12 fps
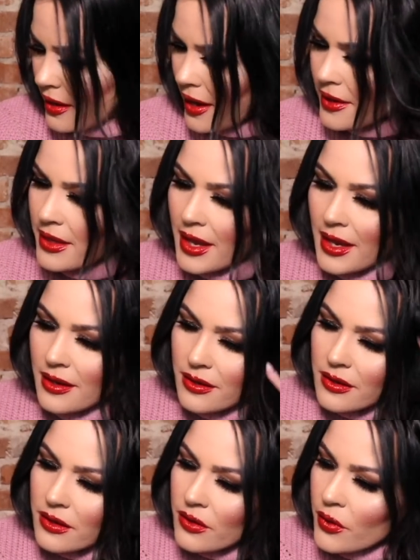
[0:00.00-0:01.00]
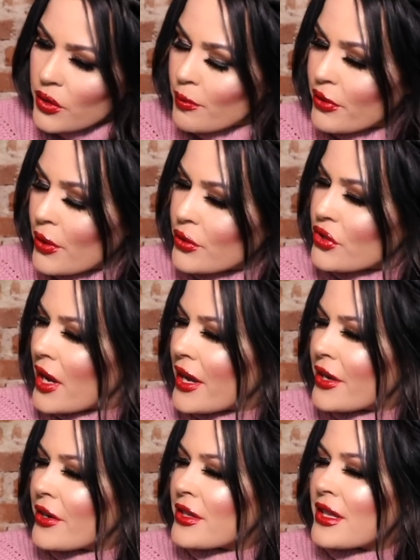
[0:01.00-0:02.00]
and then, you know, you blow dry
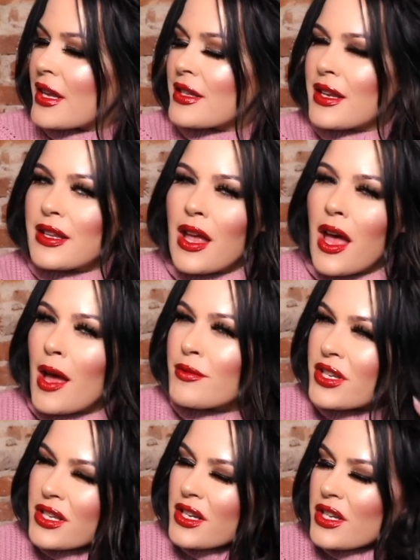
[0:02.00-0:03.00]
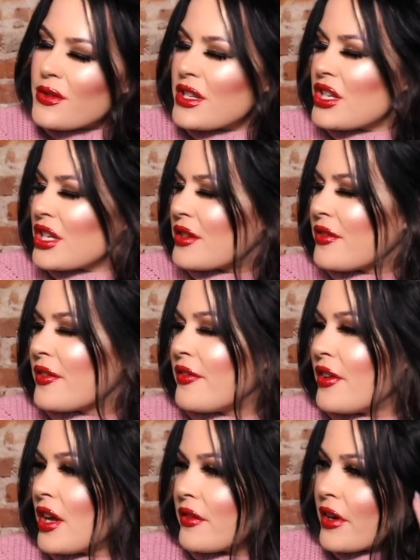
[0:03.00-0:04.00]
it and things like that. I'm just going to use it just for
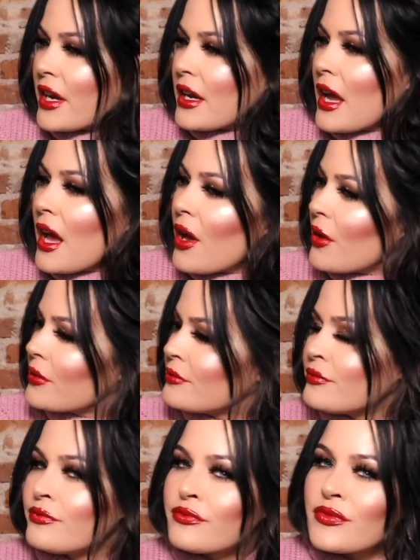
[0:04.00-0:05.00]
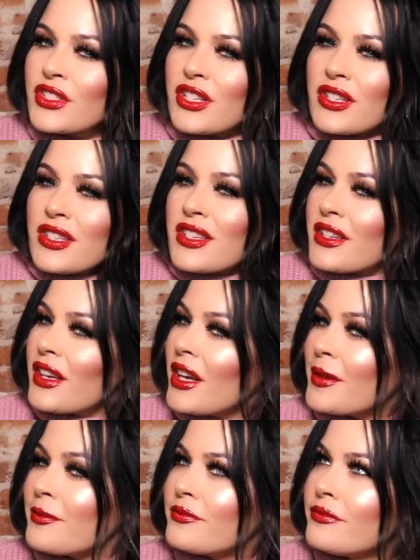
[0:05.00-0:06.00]
fun right now. Just to,
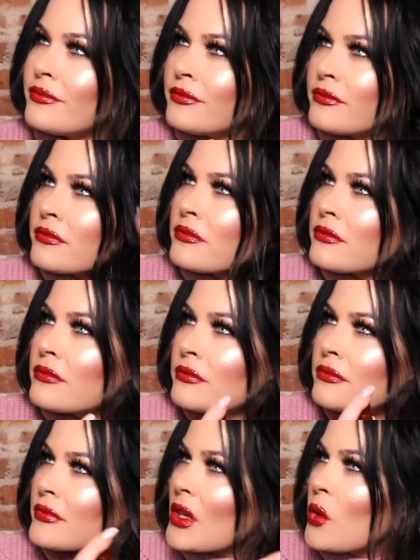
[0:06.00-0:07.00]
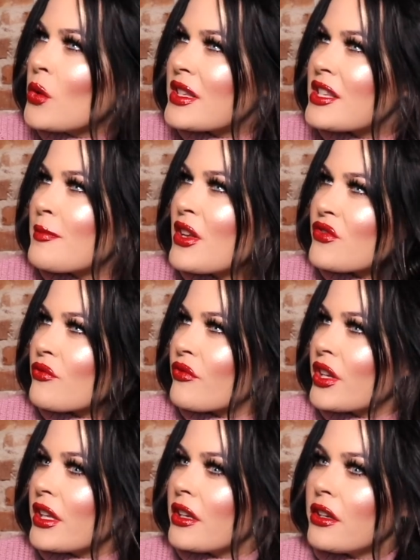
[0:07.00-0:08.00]
um, oh, it smells
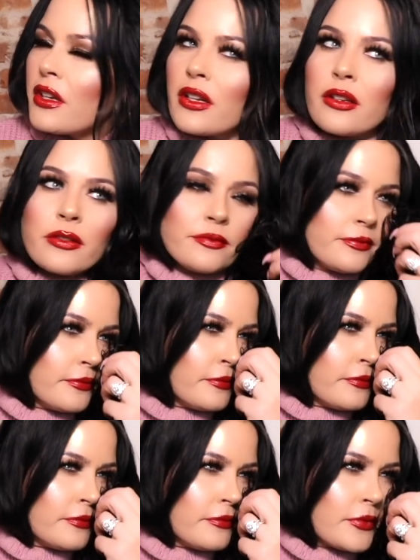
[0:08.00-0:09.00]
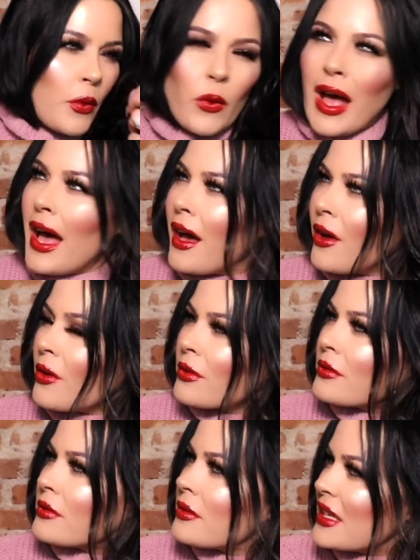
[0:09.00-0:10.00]
really good. Wow.
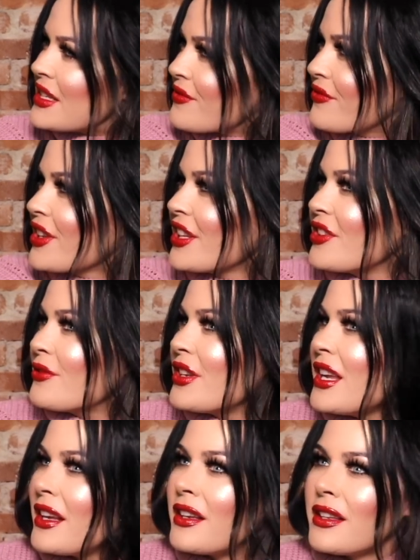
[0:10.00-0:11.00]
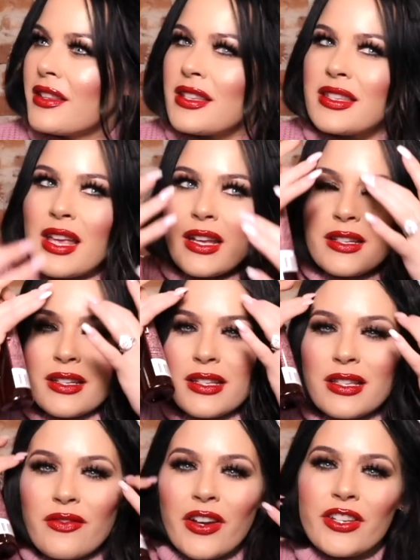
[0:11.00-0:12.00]
It's really unique, the scent.
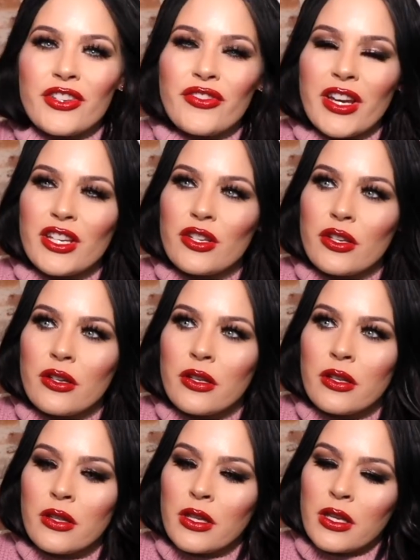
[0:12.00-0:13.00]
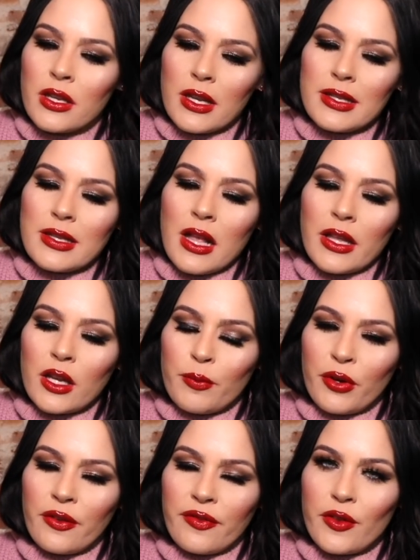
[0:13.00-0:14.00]
It's very strange. It's not like a
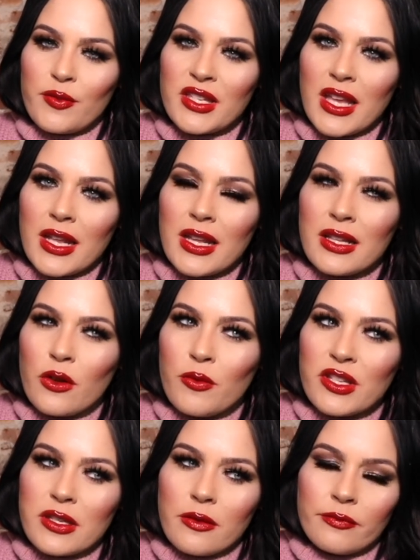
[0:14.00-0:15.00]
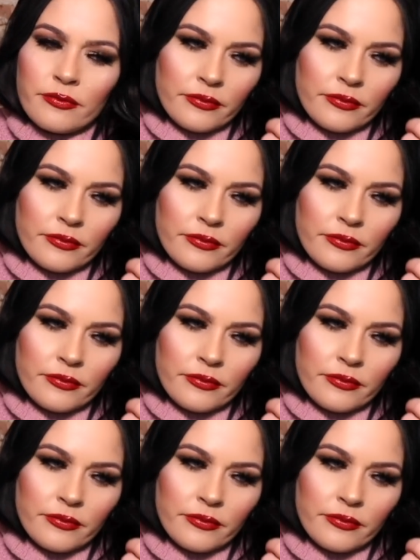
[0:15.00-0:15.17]
perfume scent. It almost,